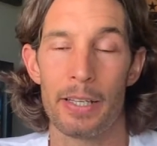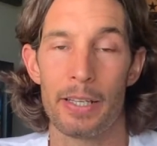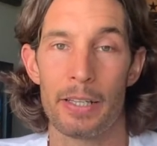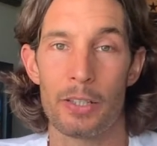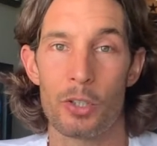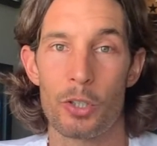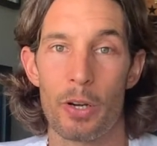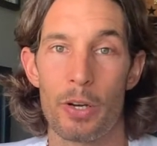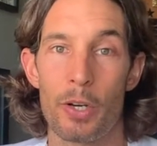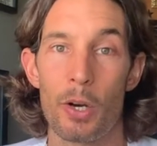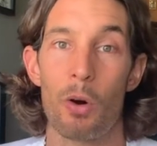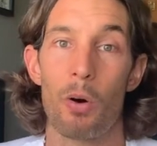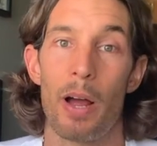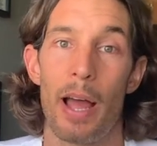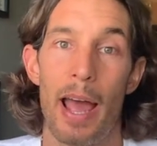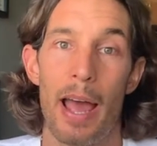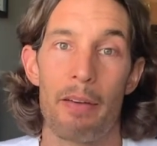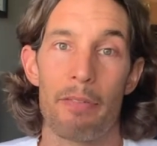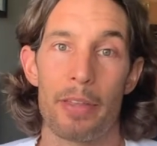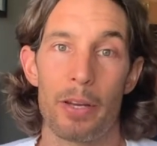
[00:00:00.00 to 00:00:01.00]
And so I don't
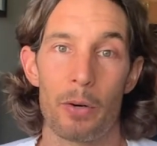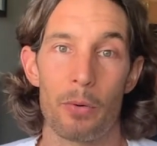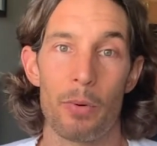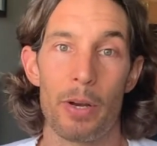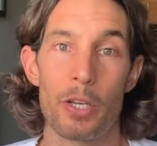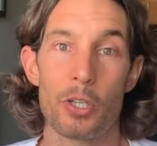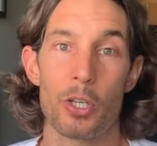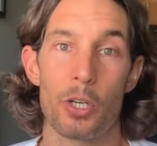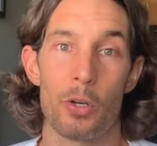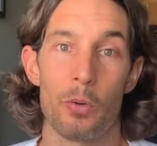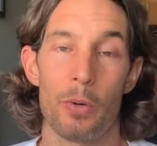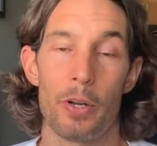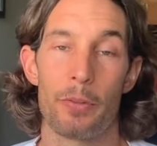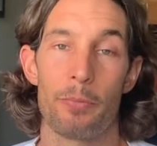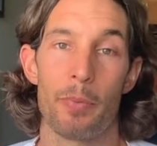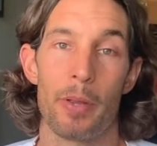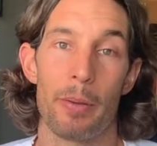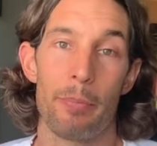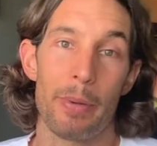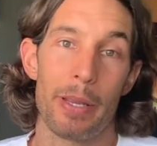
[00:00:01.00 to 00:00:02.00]
have the original with
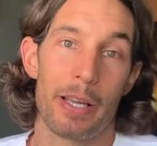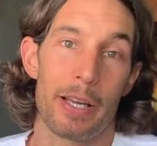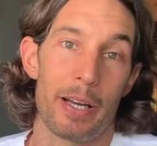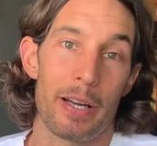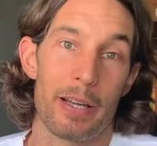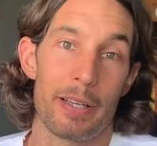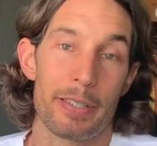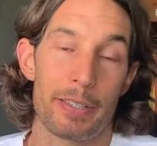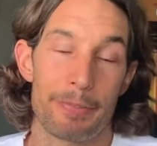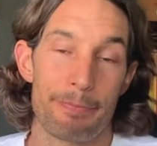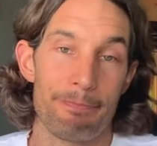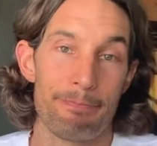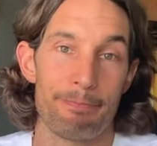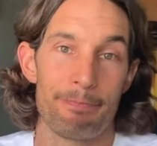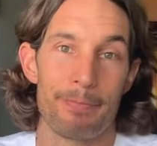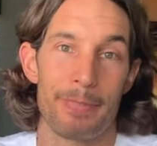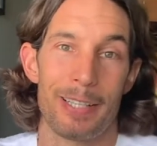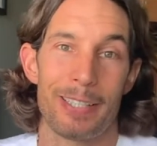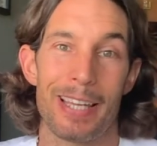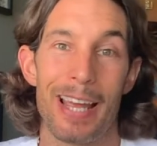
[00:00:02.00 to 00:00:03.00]
me because
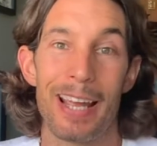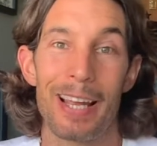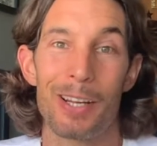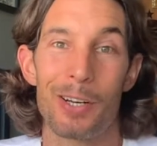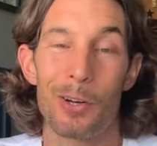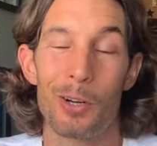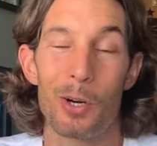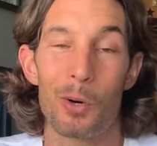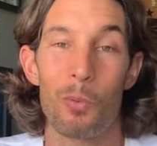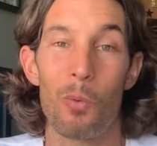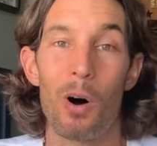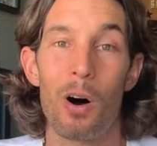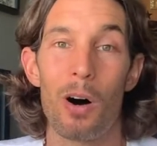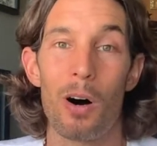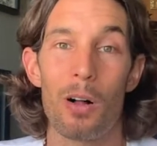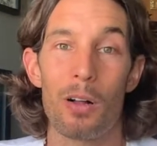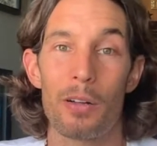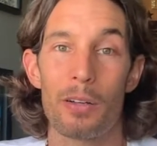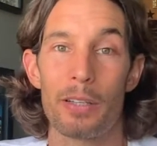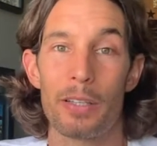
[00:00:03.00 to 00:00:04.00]
it's hanging on her
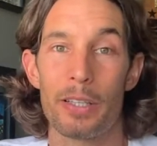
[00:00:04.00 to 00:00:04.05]
wall.